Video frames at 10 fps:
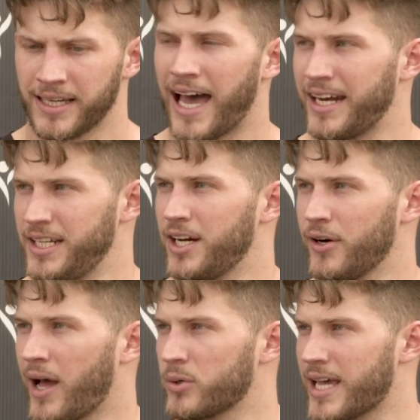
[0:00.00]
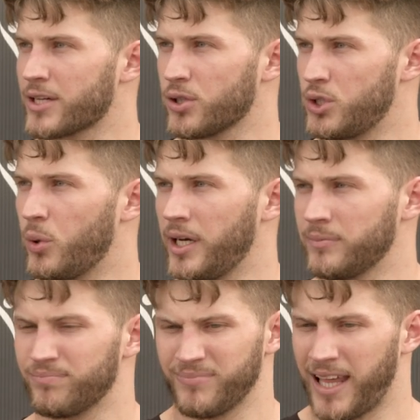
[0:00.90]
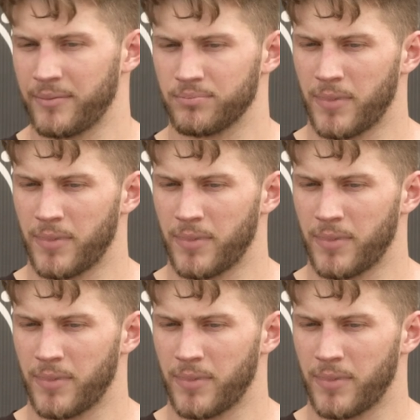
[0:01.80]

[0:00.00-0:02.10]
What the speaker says: got here and I was actually doing like